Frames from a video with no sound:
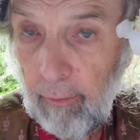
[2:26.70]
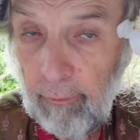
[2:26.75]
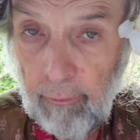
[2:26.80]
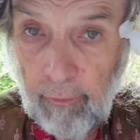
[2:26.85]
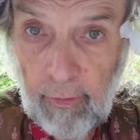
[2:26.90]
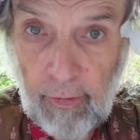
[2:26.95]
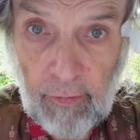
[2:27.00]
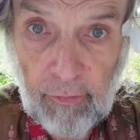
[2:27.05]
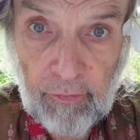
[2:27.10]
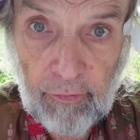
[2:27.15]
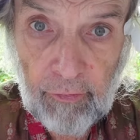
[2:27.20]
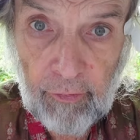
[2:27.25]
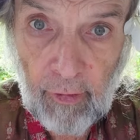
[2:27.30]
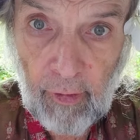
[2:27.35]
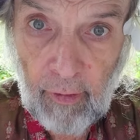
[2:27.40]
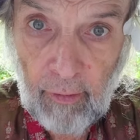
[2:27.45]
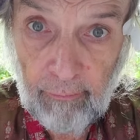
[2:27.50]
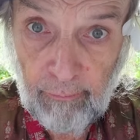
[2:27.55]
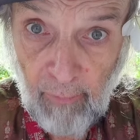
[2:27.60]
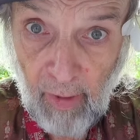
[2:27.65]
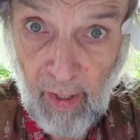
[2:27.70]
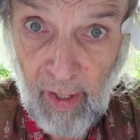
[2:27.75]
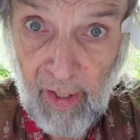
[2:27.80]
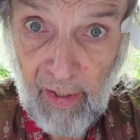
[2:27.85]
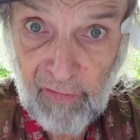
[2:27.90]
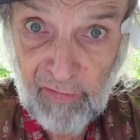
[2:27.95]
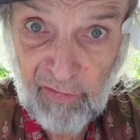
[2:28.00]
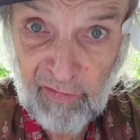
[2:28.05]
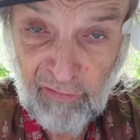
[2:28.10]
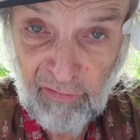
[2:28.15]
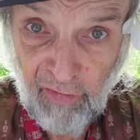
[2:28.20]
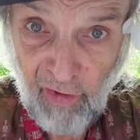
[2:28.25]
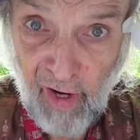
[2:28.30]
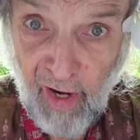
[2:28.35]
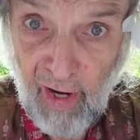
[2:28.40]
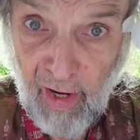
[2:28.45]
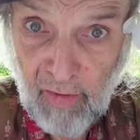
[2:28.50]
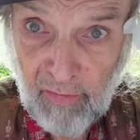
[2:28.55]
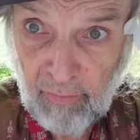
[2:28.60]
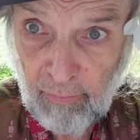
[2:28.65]
these mass
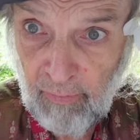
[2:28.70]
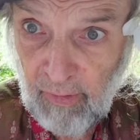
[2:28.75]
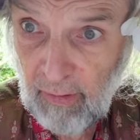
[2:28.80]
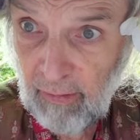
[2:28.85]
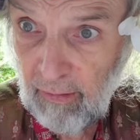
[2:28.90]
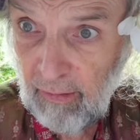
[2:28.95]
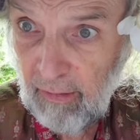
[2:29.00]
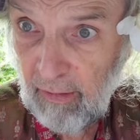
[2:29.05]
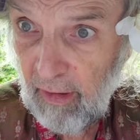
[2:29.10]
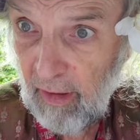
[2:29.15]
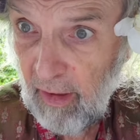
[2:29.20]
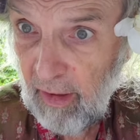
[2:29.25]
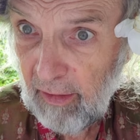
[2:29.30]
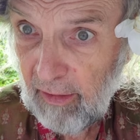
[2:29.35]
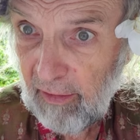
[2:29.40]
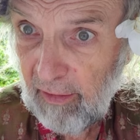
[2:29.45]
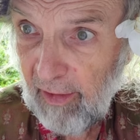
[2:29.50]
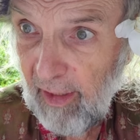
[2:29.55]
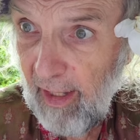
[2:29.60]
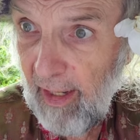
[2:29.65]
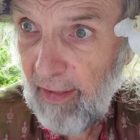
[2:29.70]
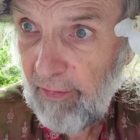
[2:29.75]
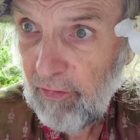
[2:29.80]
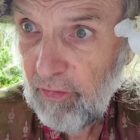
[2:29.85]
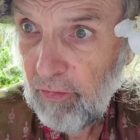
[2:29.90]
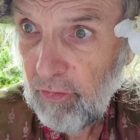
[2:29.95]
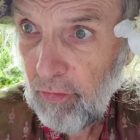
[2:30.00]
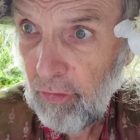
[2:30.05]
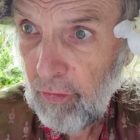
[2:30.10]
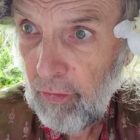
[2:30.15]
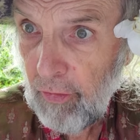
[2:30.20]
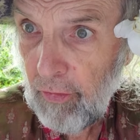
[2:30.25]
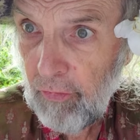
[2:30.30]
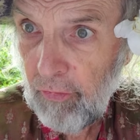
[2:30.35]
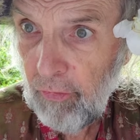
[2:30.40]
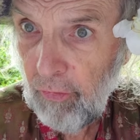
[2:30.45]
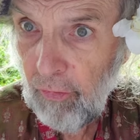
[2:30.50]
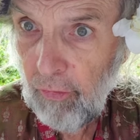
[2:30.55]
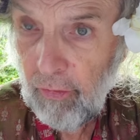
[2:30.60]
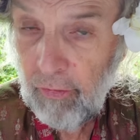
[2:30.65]
trash, middle-class
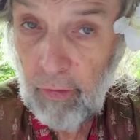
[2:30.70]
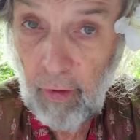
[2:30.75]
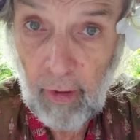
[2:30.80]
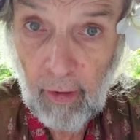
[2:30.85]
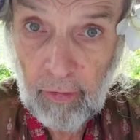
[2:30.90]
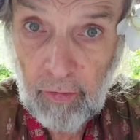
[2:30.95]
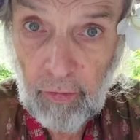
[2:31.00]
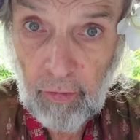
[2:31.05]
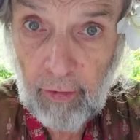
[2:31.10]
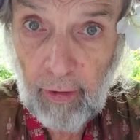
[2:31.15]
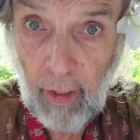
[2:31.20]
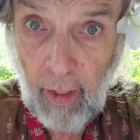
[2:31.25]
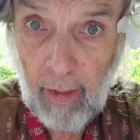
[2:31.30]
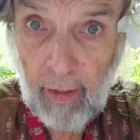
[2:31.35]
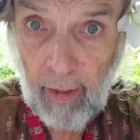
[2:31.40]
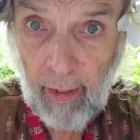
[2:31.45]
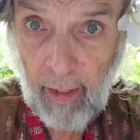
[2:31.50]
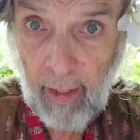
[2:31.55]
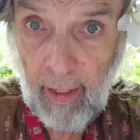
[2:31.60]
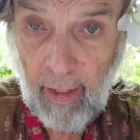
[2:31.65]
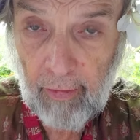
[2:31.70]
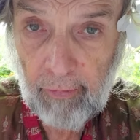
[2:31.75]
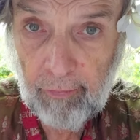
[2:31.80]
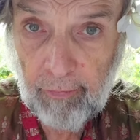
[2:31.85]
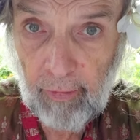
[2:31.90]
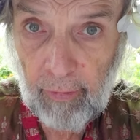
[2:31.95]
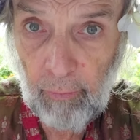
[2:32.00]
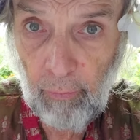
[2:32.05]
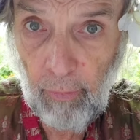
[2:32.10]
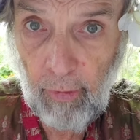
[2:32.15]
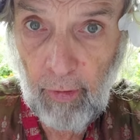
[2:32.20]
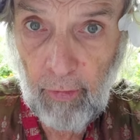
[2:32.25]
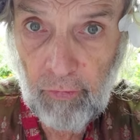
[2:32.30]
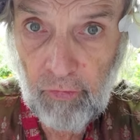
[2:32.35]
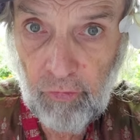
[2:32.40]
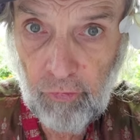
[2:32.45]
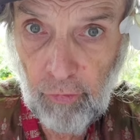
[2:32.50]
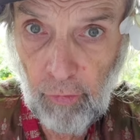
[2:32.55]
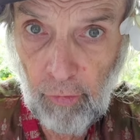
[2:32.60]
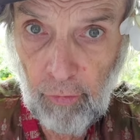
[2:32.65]
tourist horse, you got to actually wear
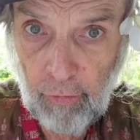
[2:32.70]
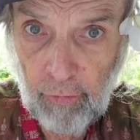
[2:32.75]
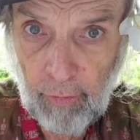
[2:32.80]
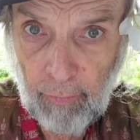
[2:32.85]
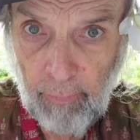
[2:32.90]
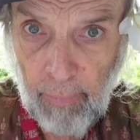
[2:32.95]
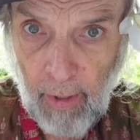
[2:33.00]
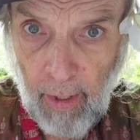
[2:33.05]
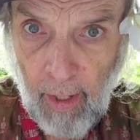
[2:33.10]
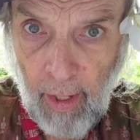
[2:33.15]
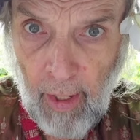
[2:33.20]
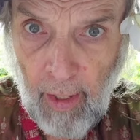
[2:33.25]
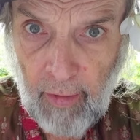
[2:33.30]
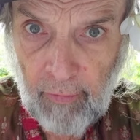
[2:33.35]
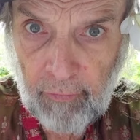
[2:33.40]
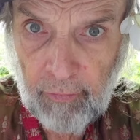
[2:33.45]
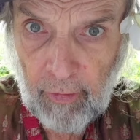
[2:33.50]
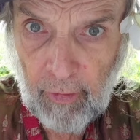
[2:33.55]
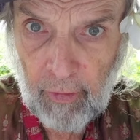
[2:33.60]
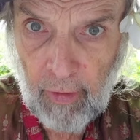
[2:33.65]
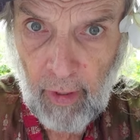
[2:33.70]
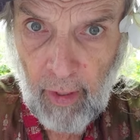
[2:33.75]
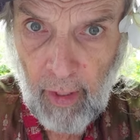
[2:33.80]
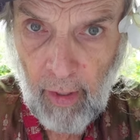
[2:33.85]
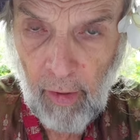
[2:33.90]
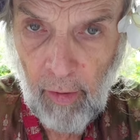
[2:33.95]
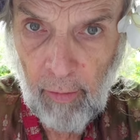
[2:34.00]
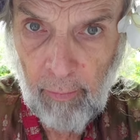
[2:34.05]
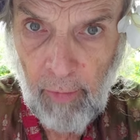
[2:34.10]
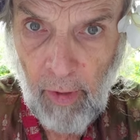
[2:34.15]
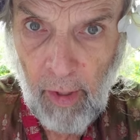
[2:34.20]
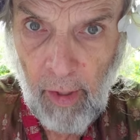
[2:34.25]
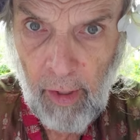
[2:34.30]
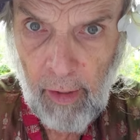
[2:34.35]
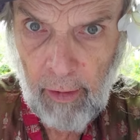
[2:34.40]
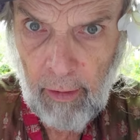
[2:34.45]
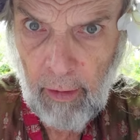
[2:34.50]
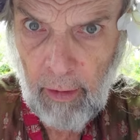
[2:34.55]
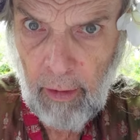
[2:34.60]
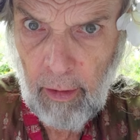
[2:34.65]
shoulder pads and a helmet